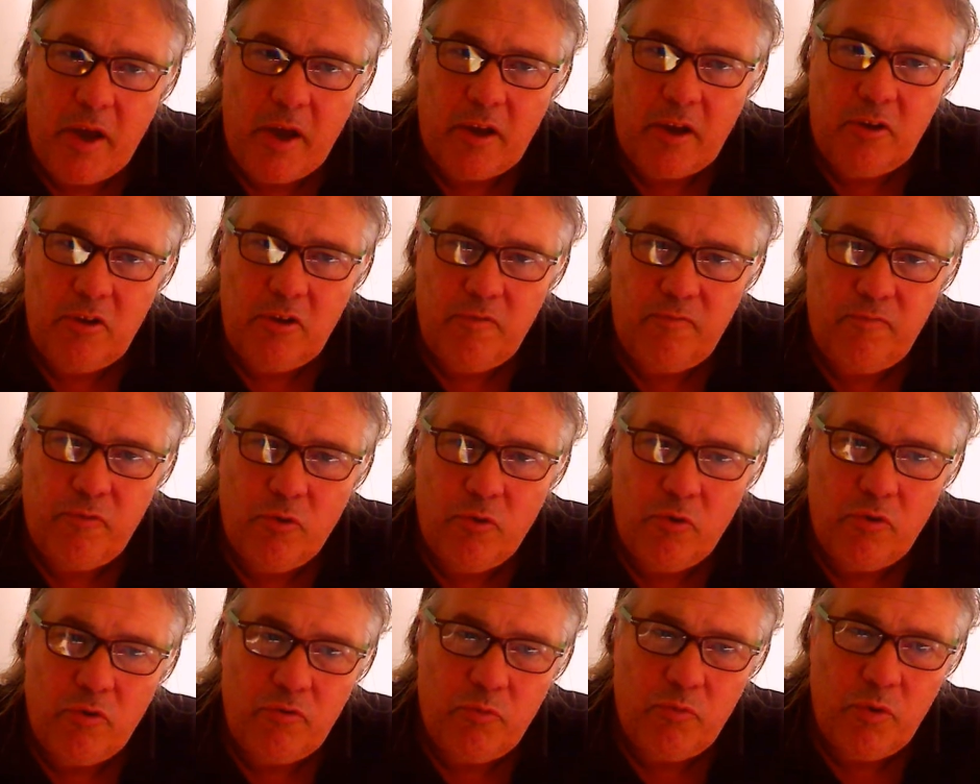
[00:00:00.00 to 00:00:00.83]
back to you
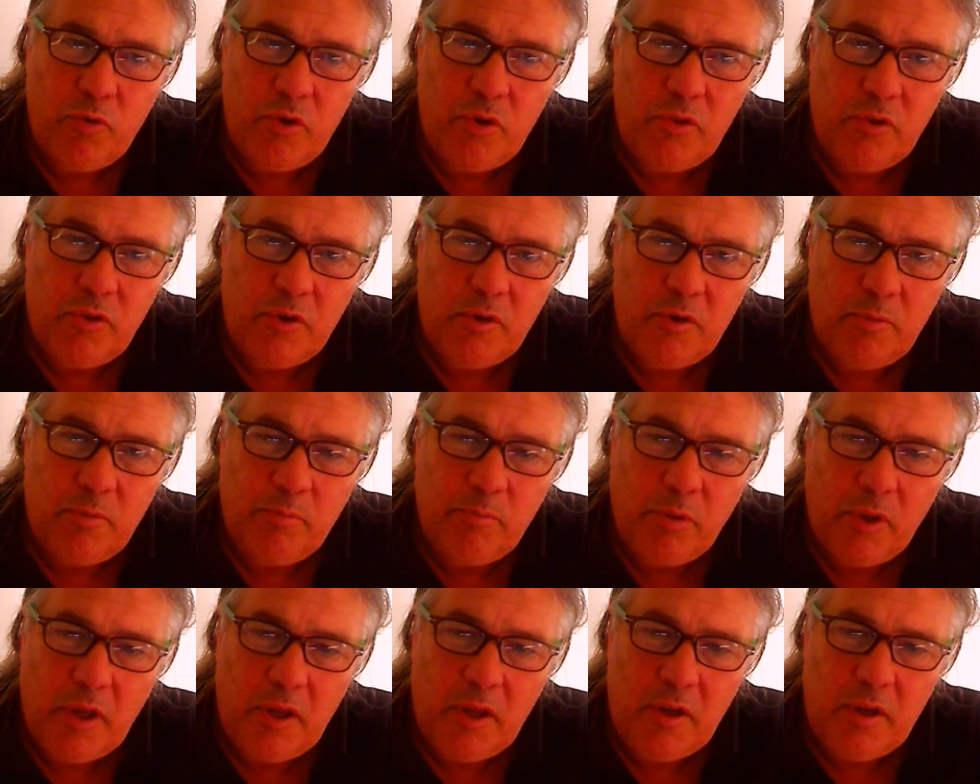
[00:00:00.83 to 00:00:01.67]
forthwith and,
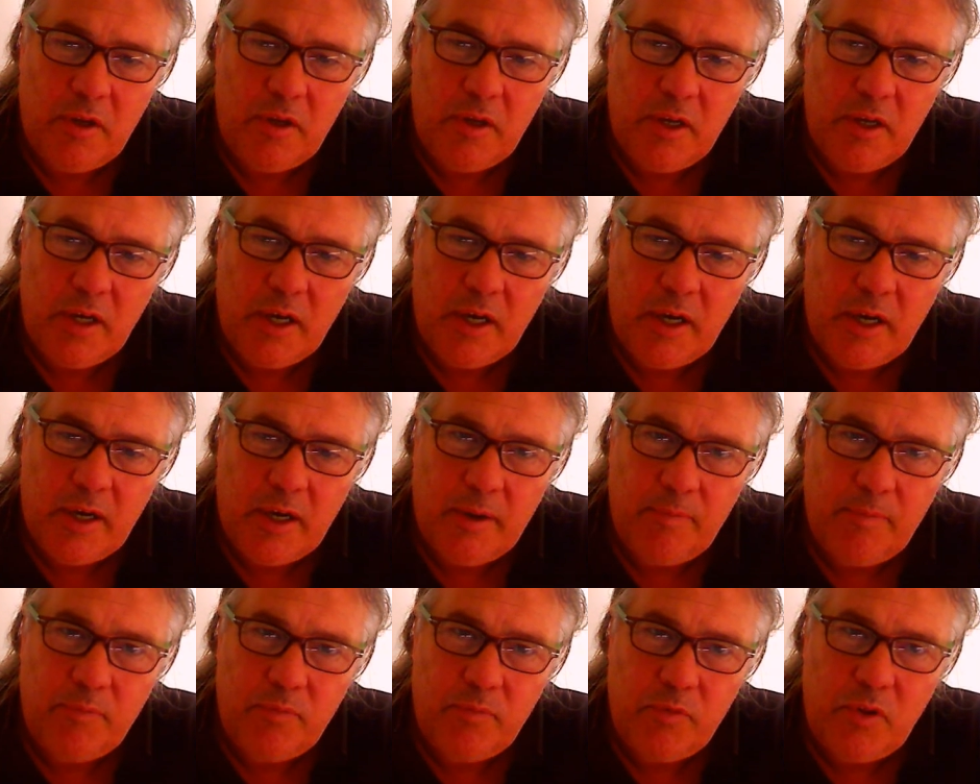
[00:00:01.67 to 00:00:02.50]
and
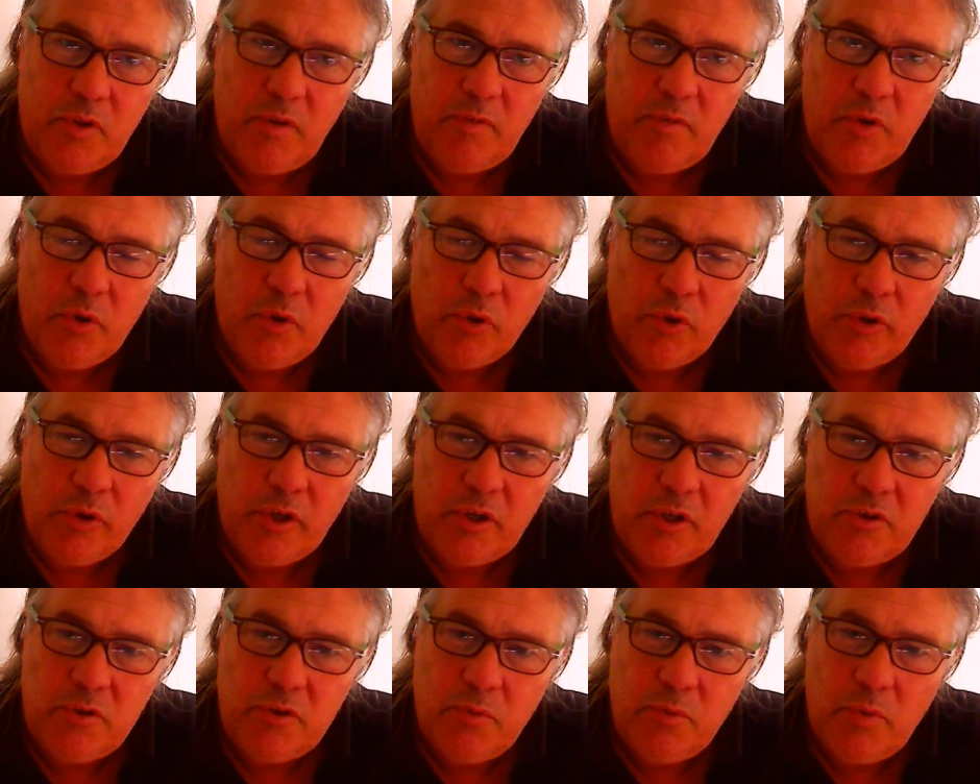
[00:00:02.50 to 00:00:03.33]
uh, give you a
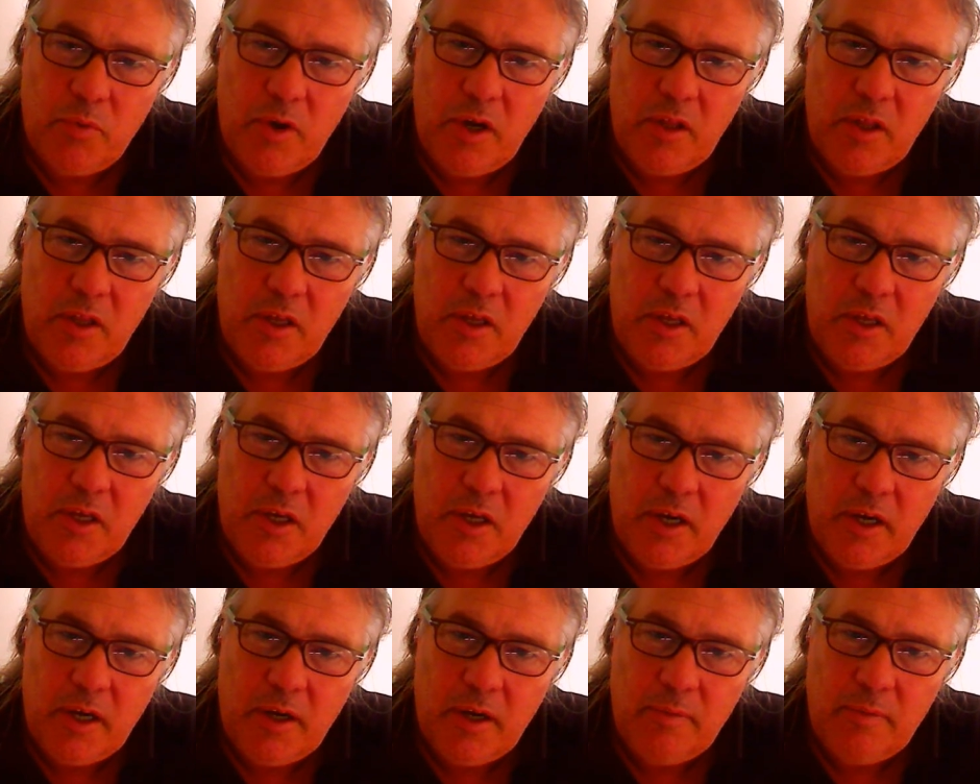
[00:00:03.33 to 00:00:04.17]
link to where
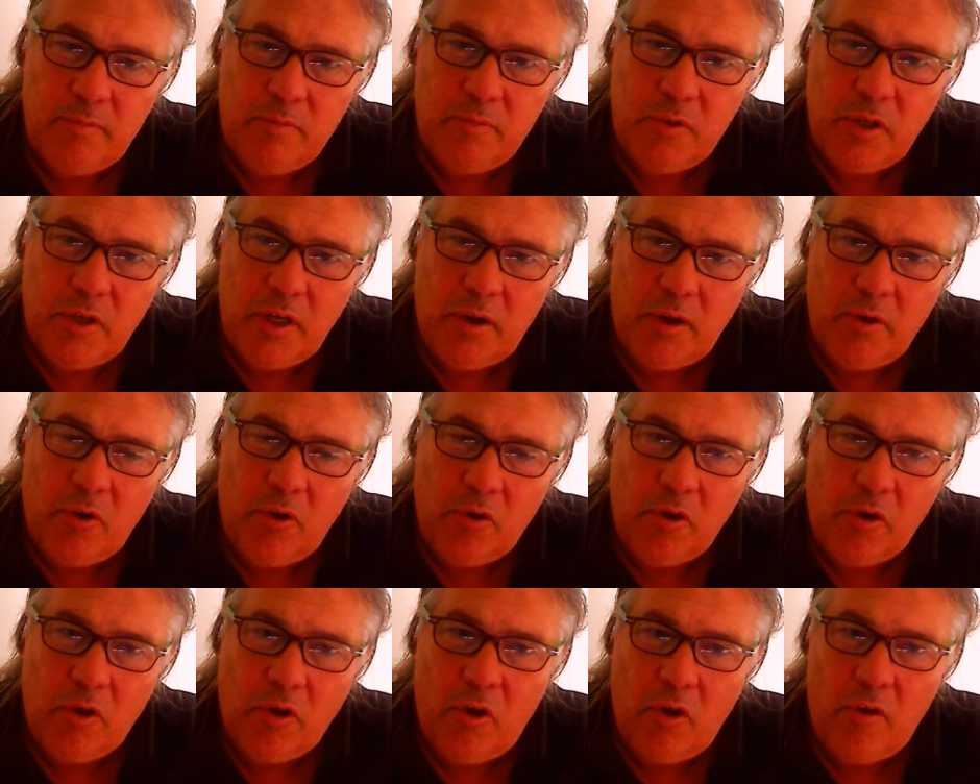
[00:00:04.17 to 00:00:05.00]
the uh, you know
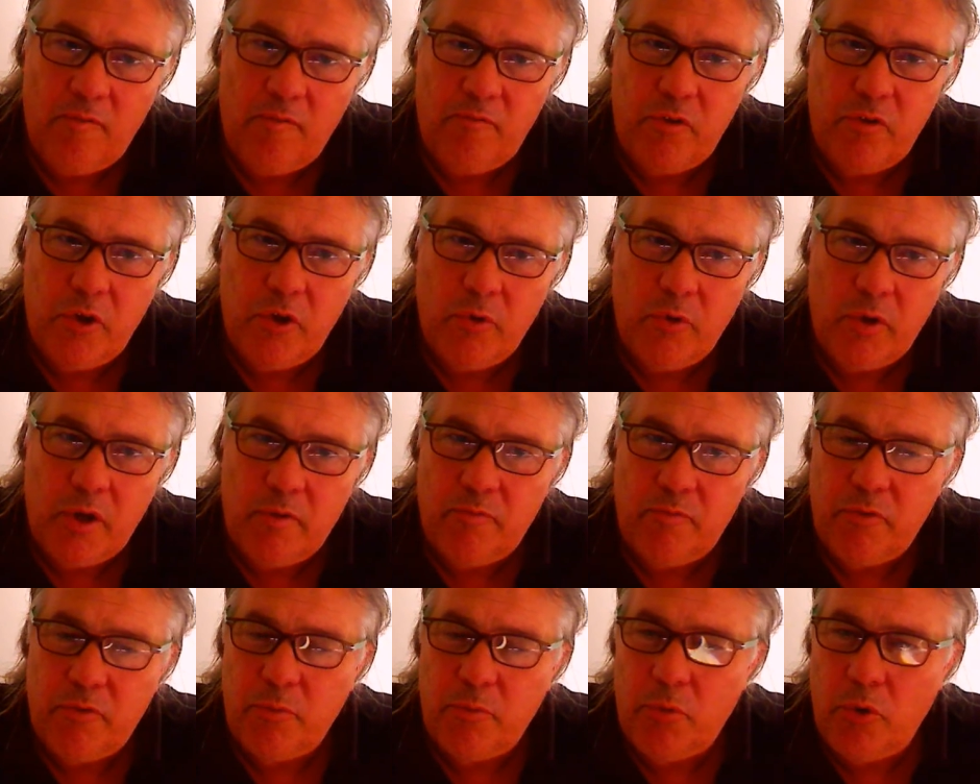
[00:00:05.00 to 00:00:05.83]
online viewing
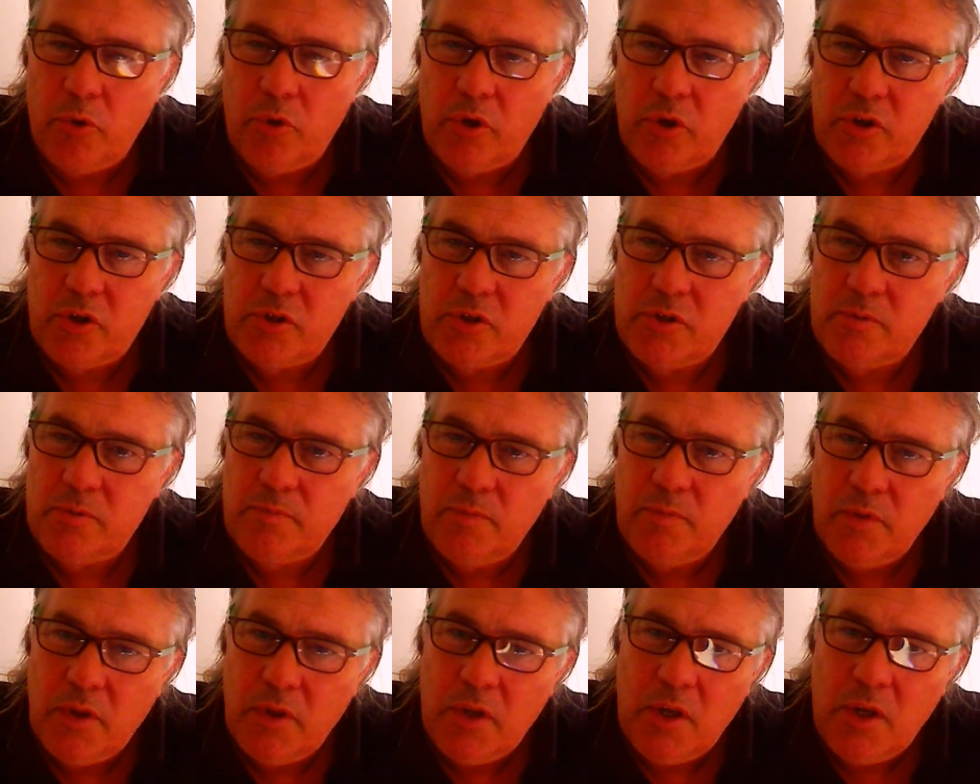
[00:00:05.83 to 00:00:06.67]
of the works
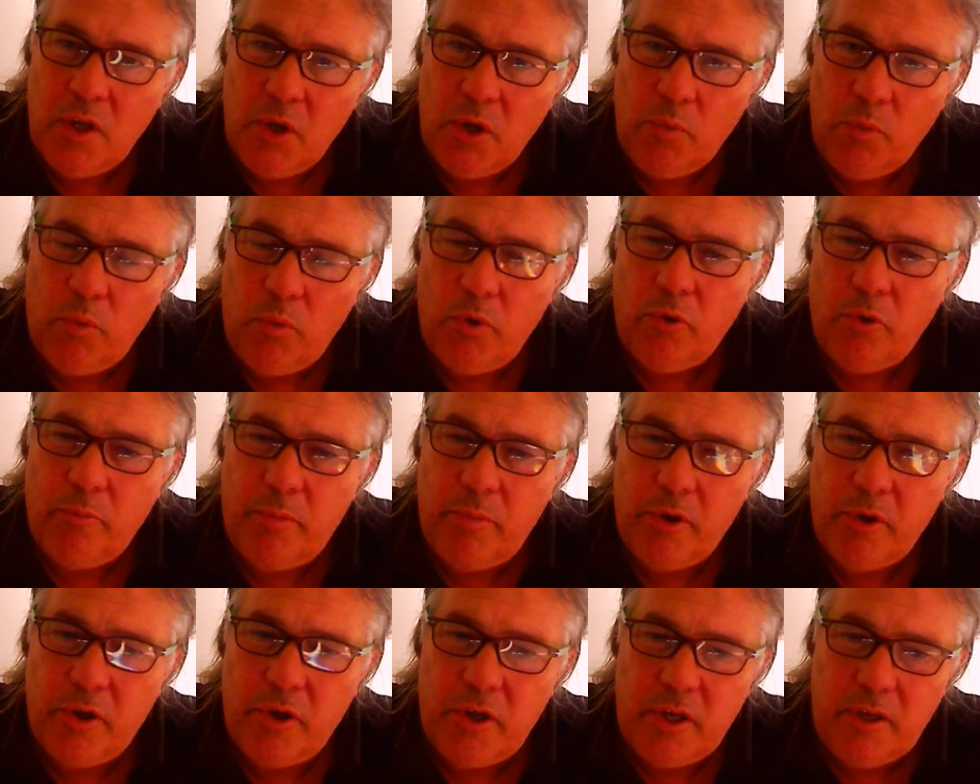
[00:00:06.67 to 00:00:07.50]
will
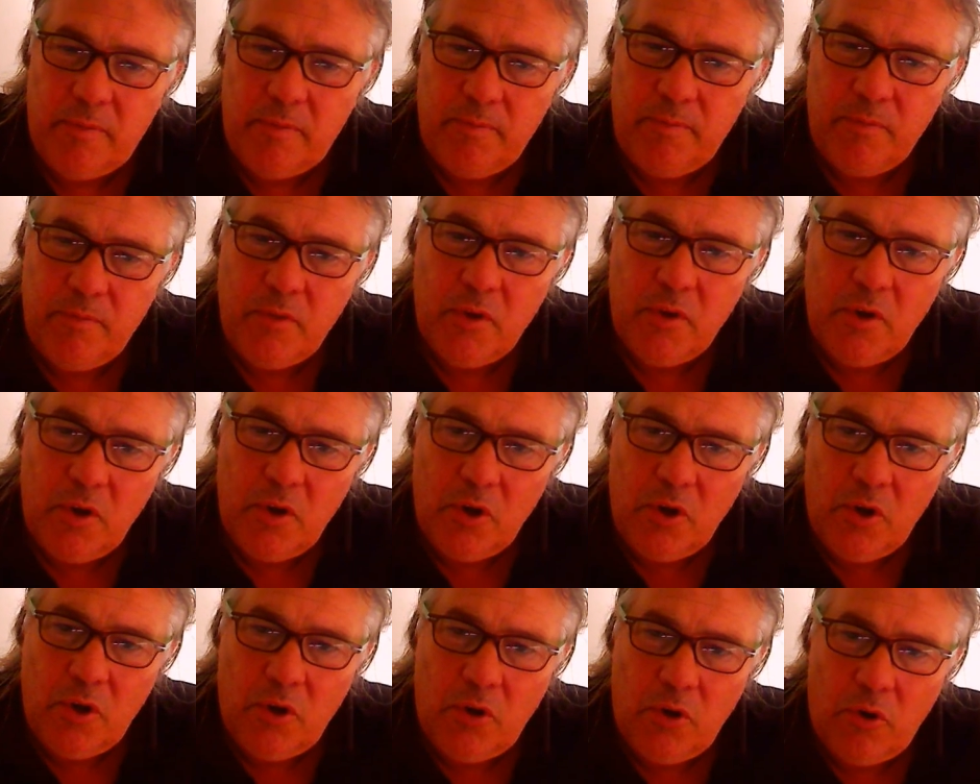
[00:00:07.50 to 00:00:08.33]
be.
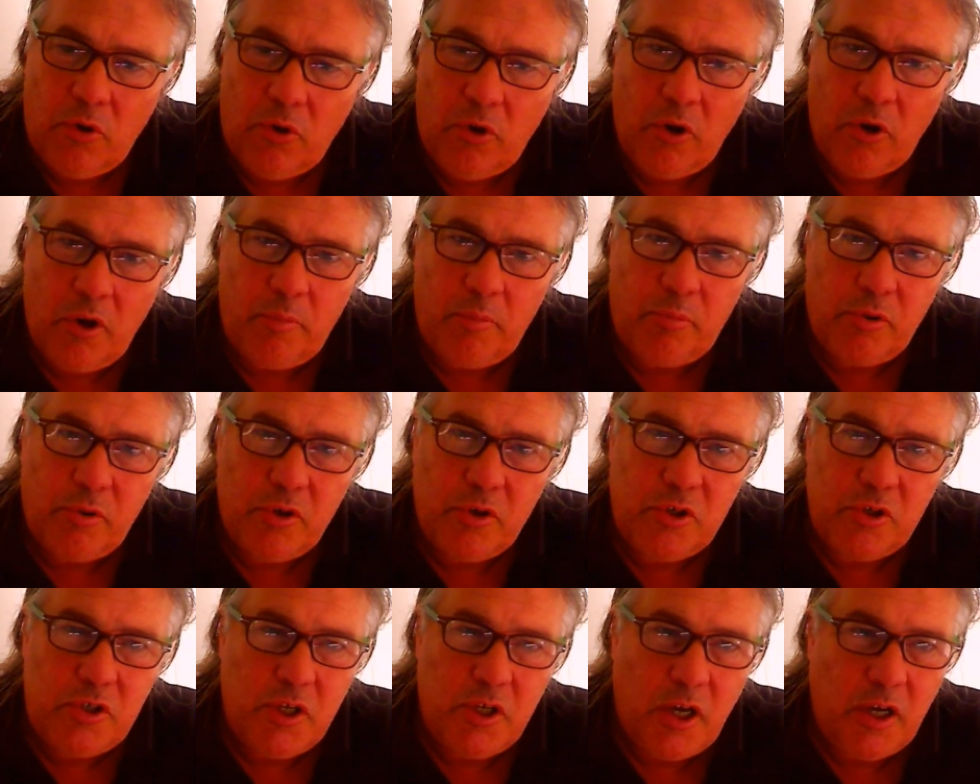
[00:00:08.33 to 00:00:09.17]
All right,
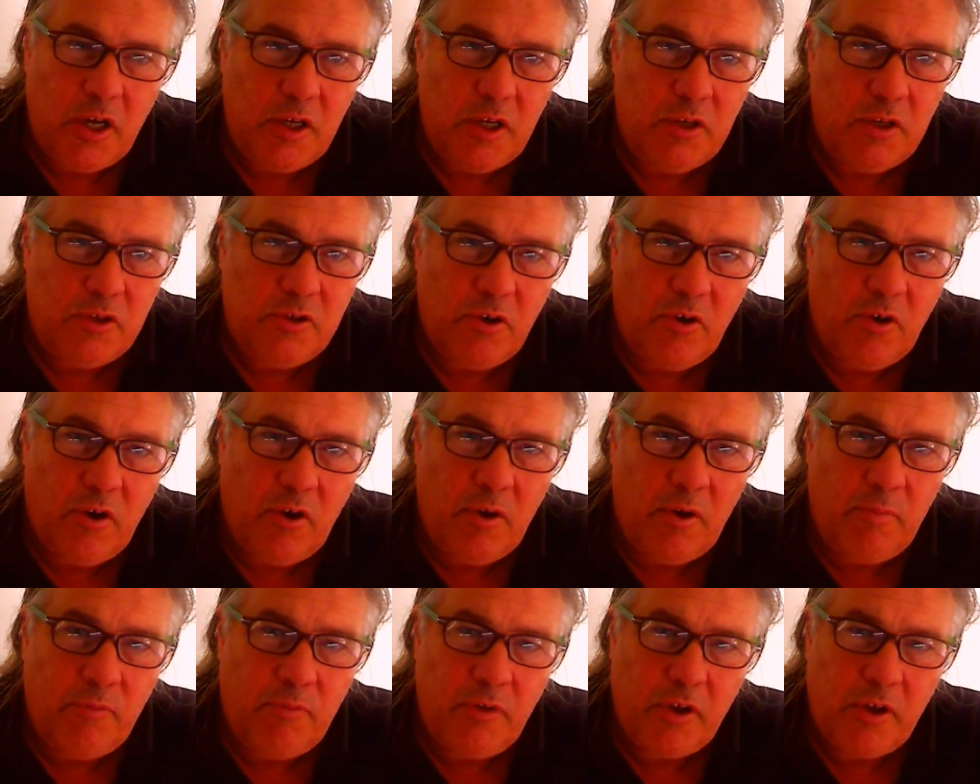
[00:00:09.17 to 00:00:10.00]
appreciate your
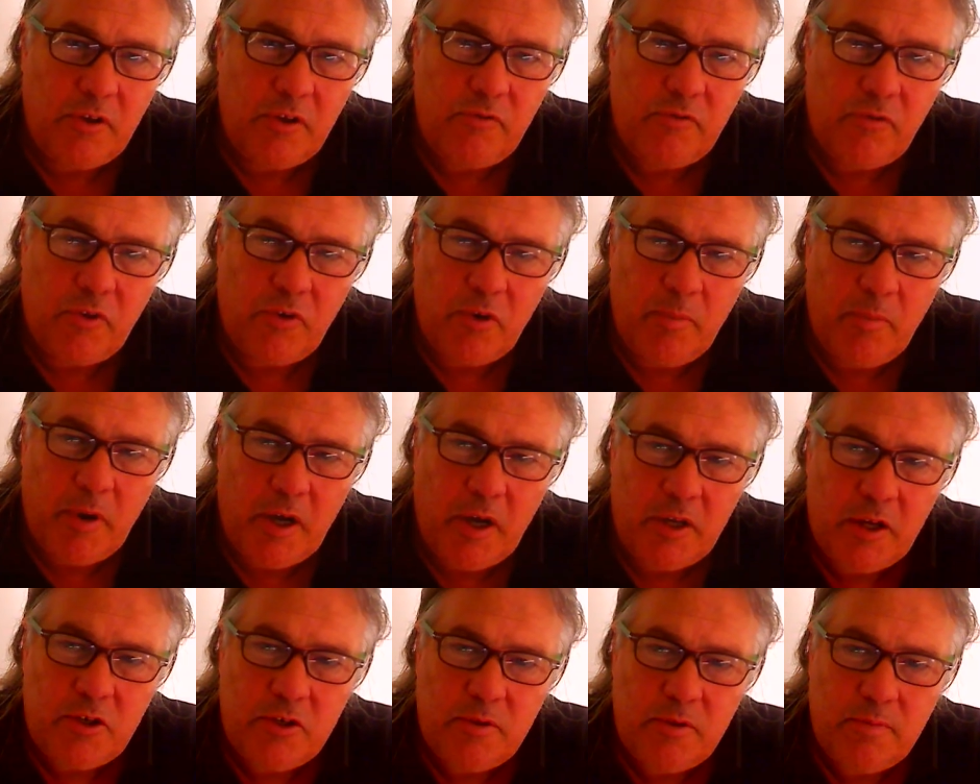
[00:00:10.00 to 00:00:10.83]
time. Thanks very
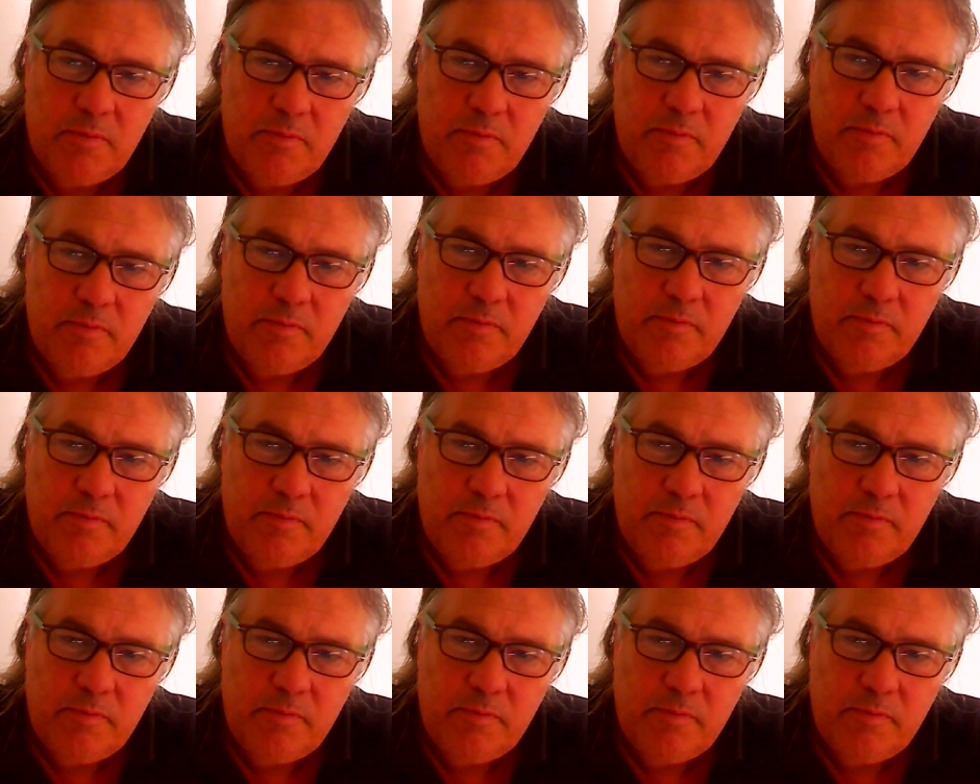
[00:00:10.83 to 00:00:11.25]
much.